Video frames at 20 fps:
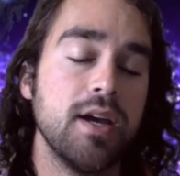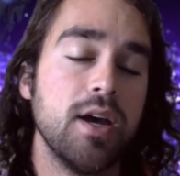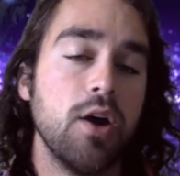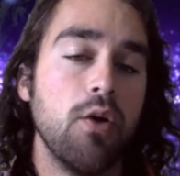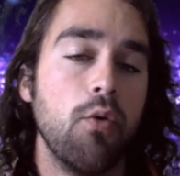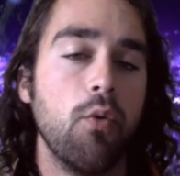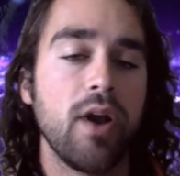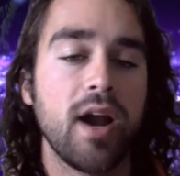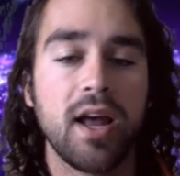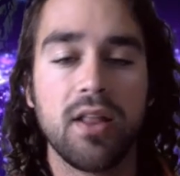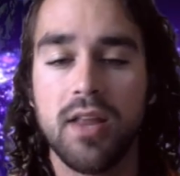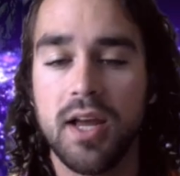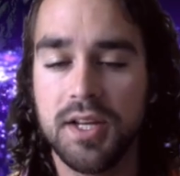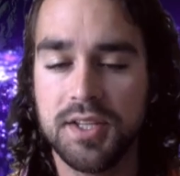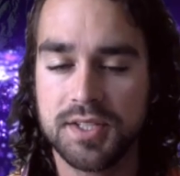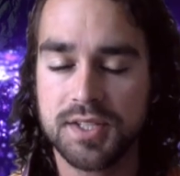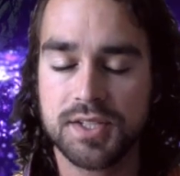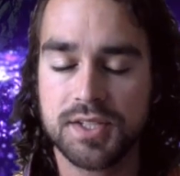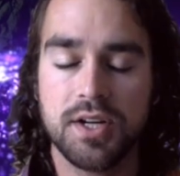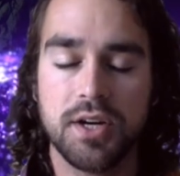What I like
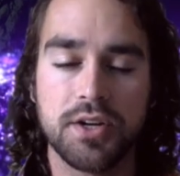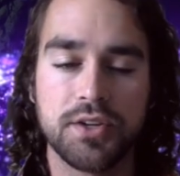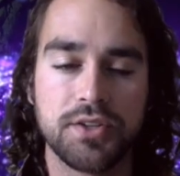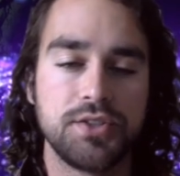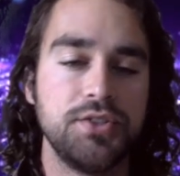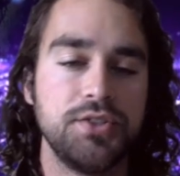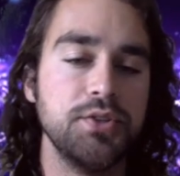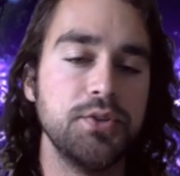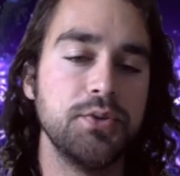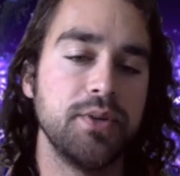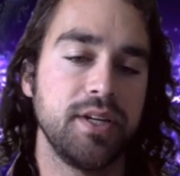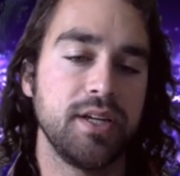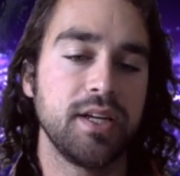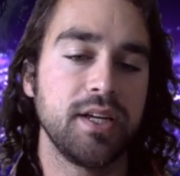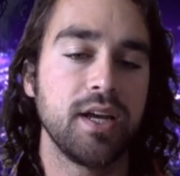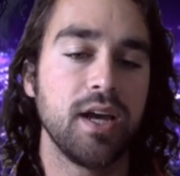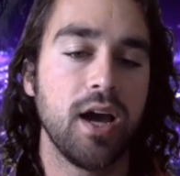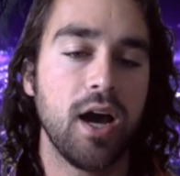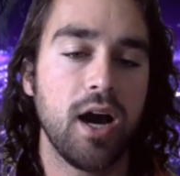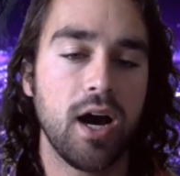to start
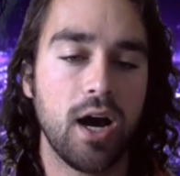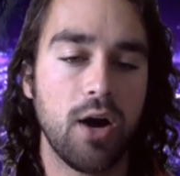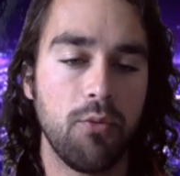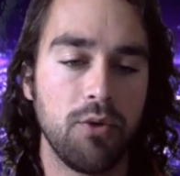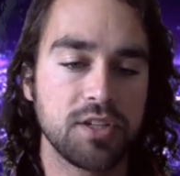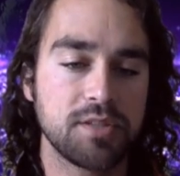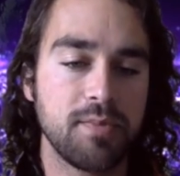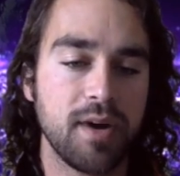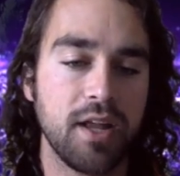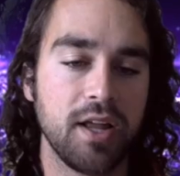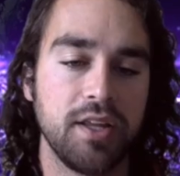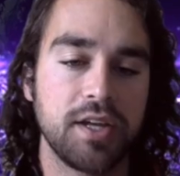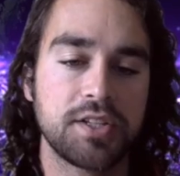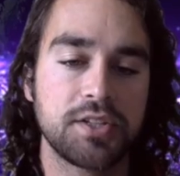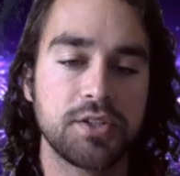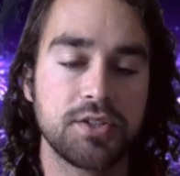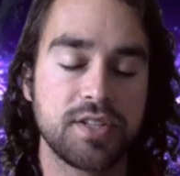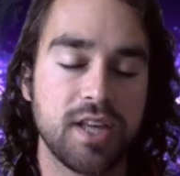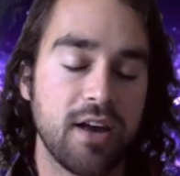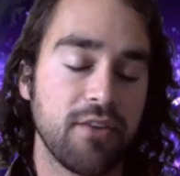doing once my elixir
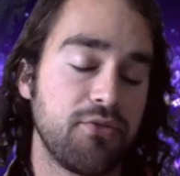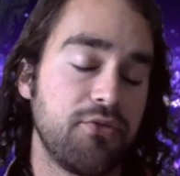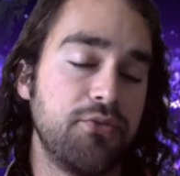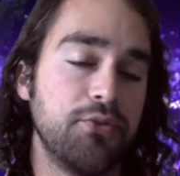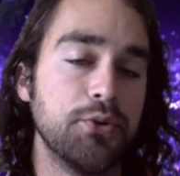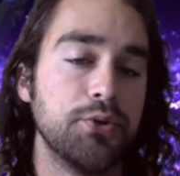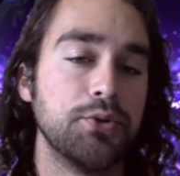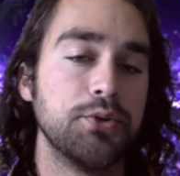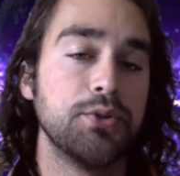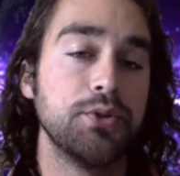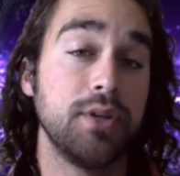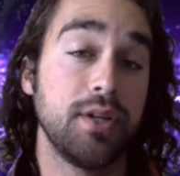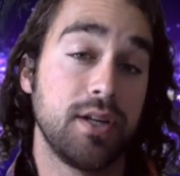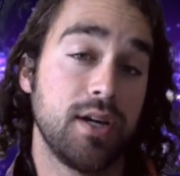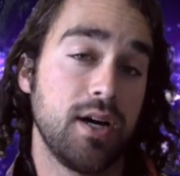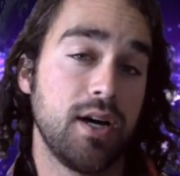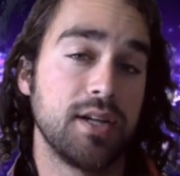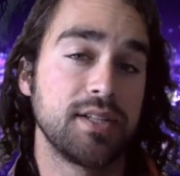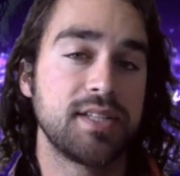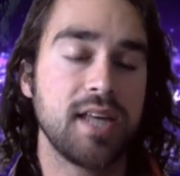is at full
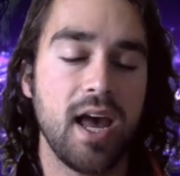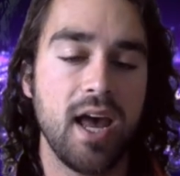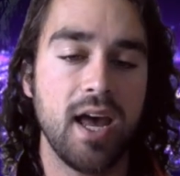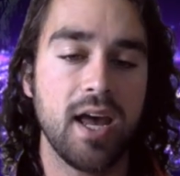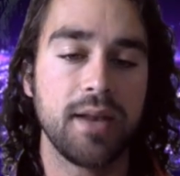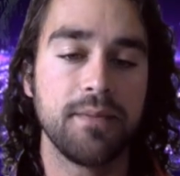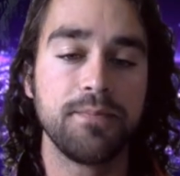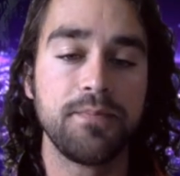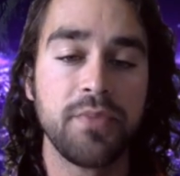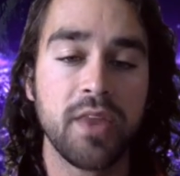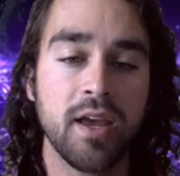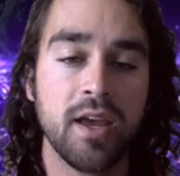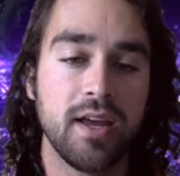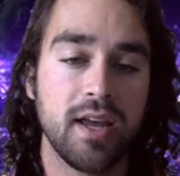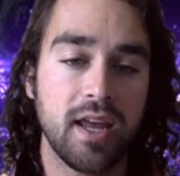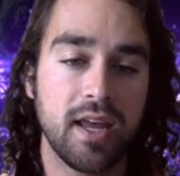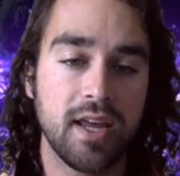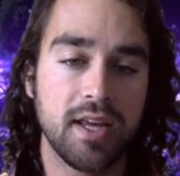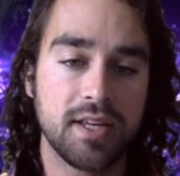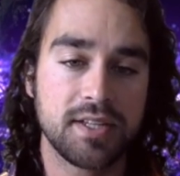10
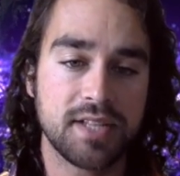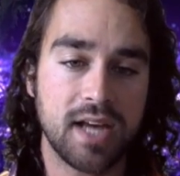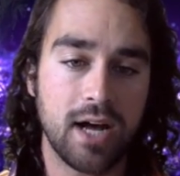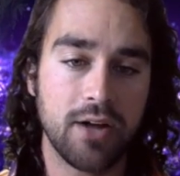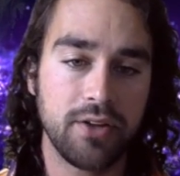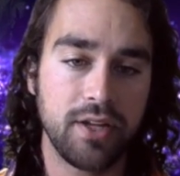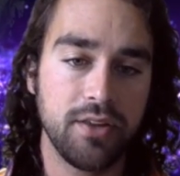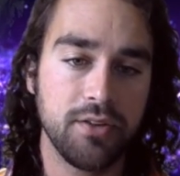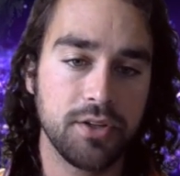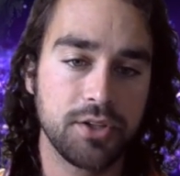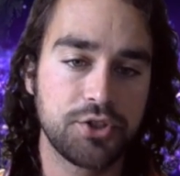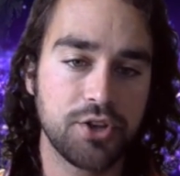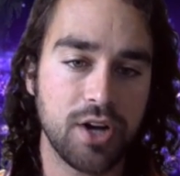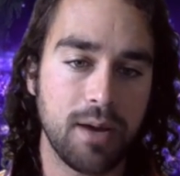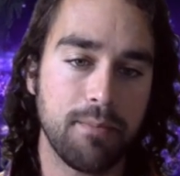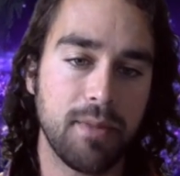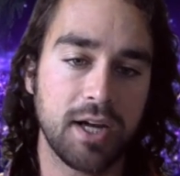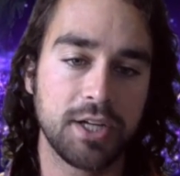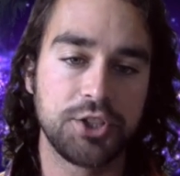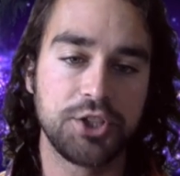is I'll either drop
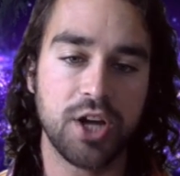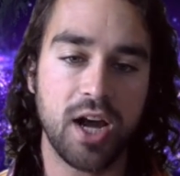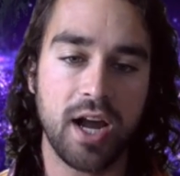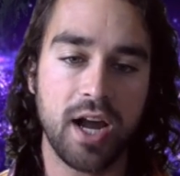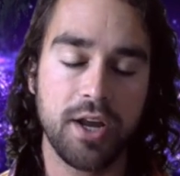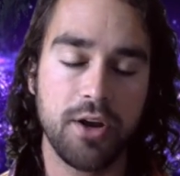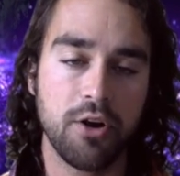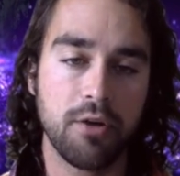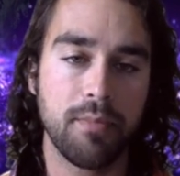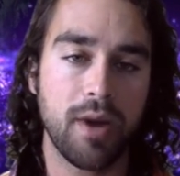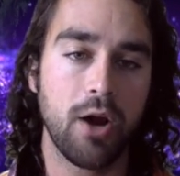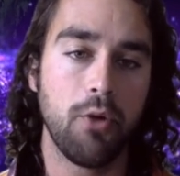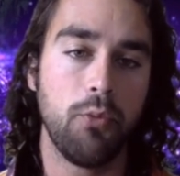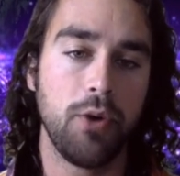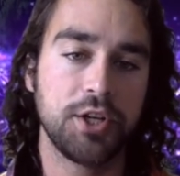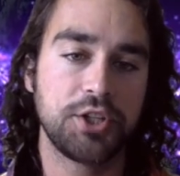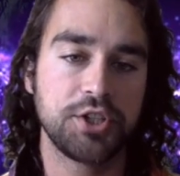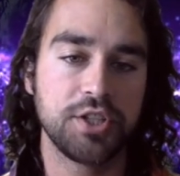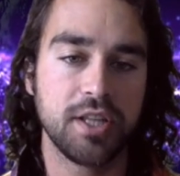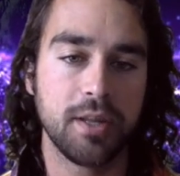my giant or my
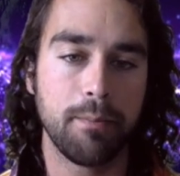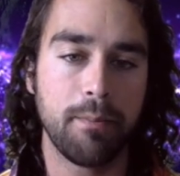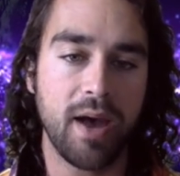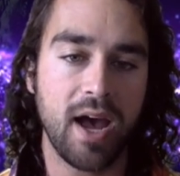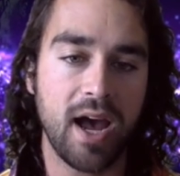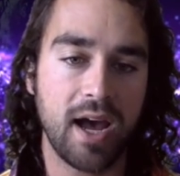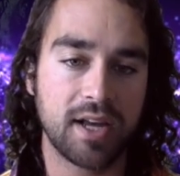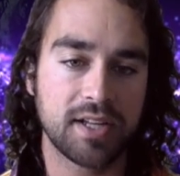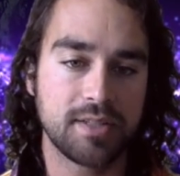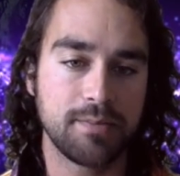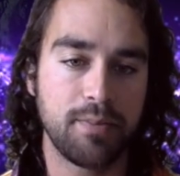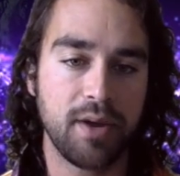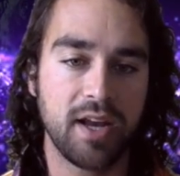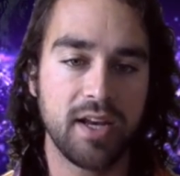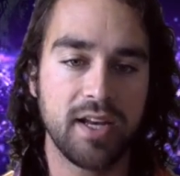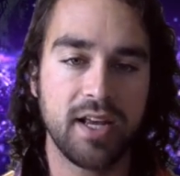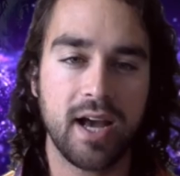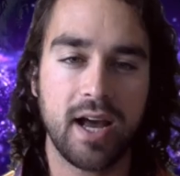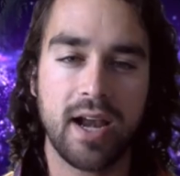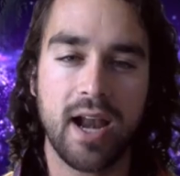witch in the back
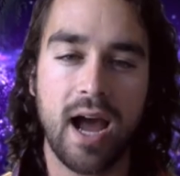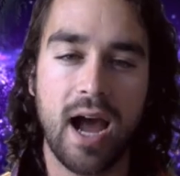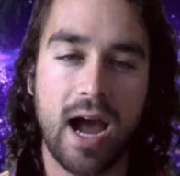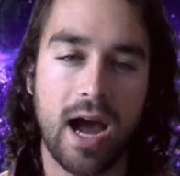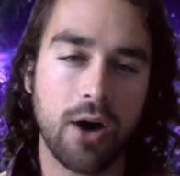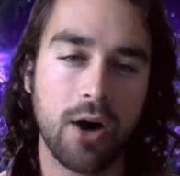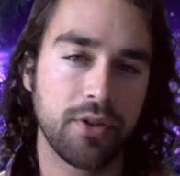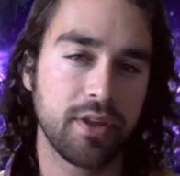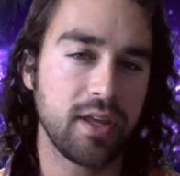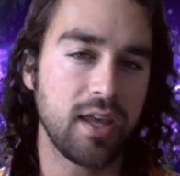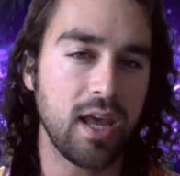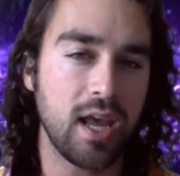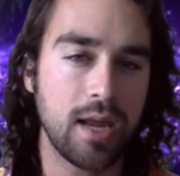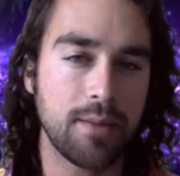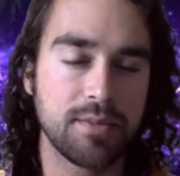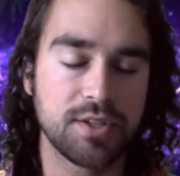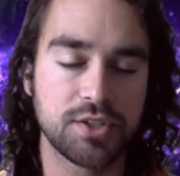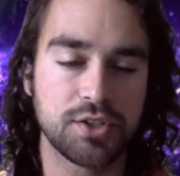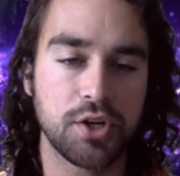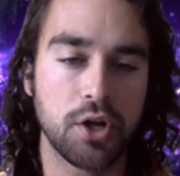depending on how the game
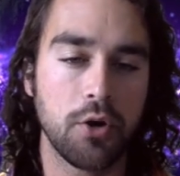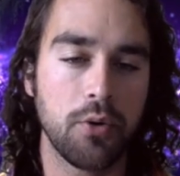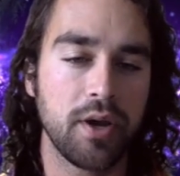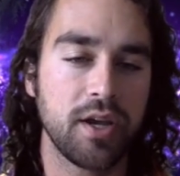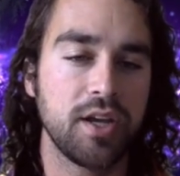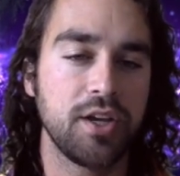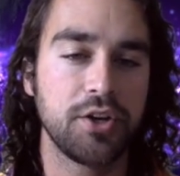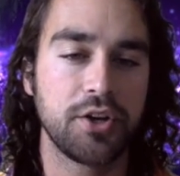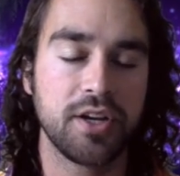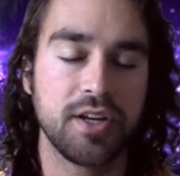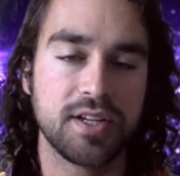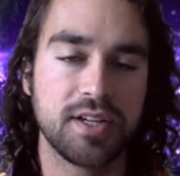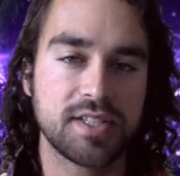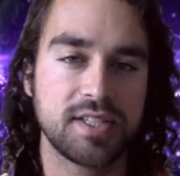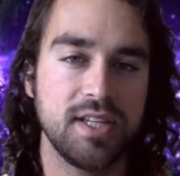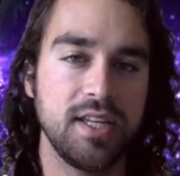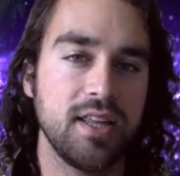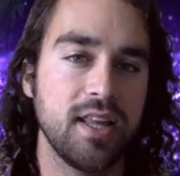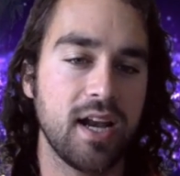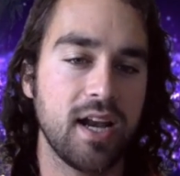is going, and you're going to
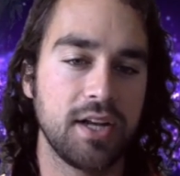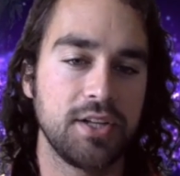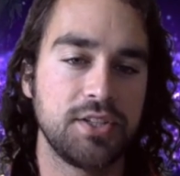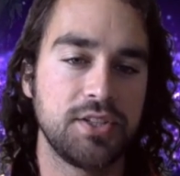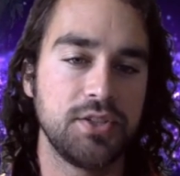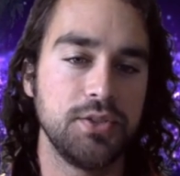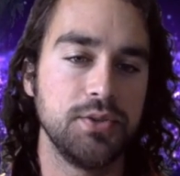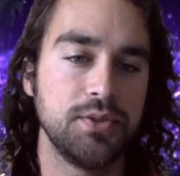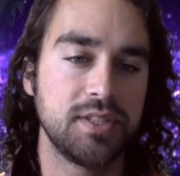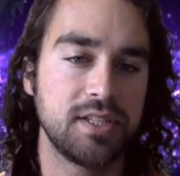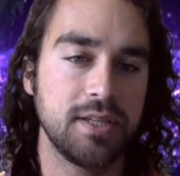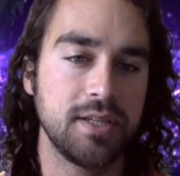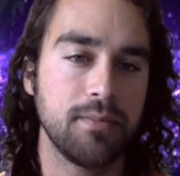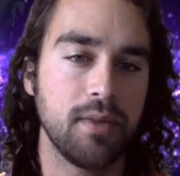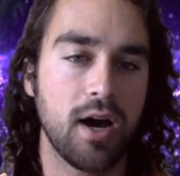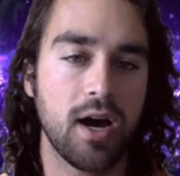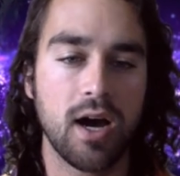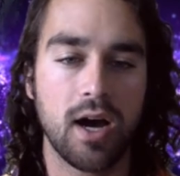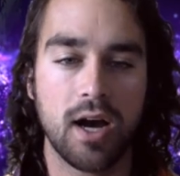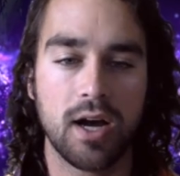see that I
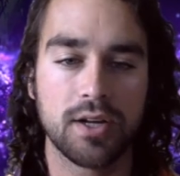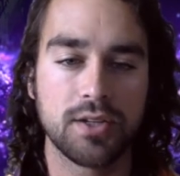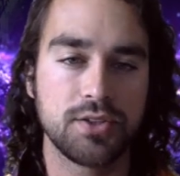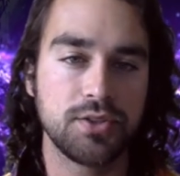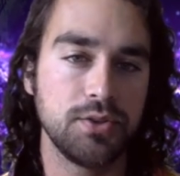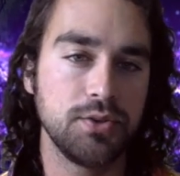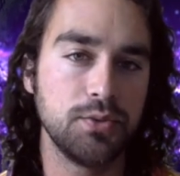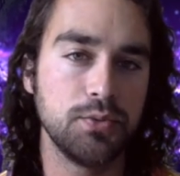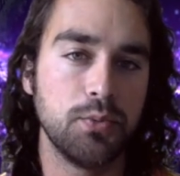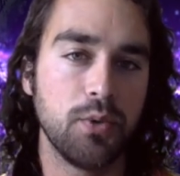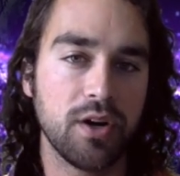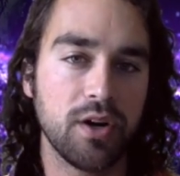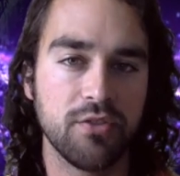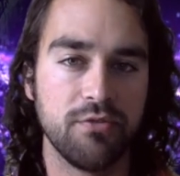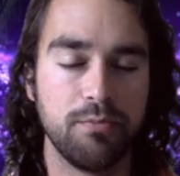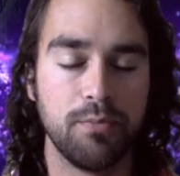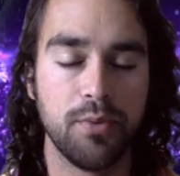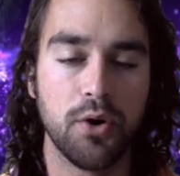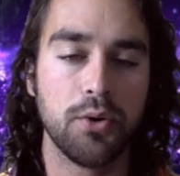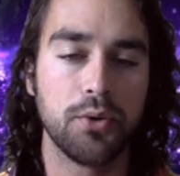do one
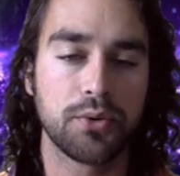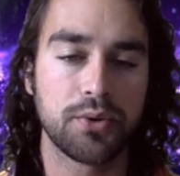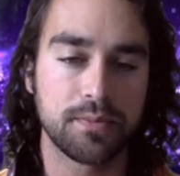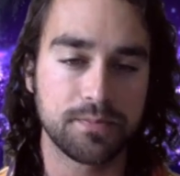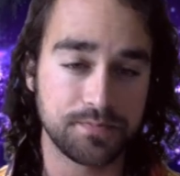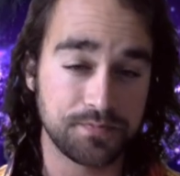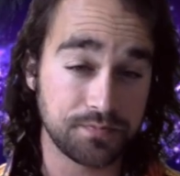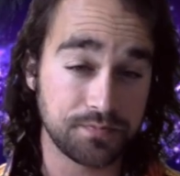of both